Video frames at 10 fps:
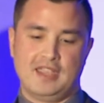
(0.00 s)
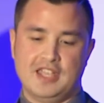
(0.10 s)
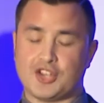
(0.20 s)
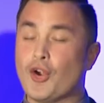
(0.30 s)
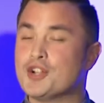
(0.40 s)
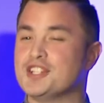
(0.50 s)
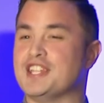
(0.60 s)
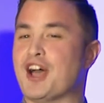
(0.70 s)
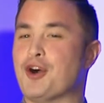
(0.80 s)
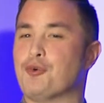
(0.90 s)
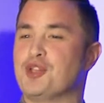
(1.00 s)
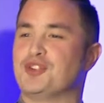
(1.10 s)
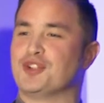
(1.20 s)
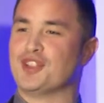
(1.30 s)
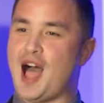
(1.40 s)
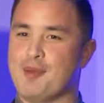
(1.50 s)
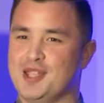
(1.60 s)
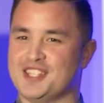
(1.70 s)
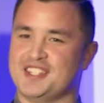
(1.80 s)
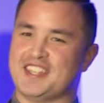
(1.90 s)
It's hard to tell whether a
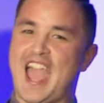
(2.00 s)
lobbyist is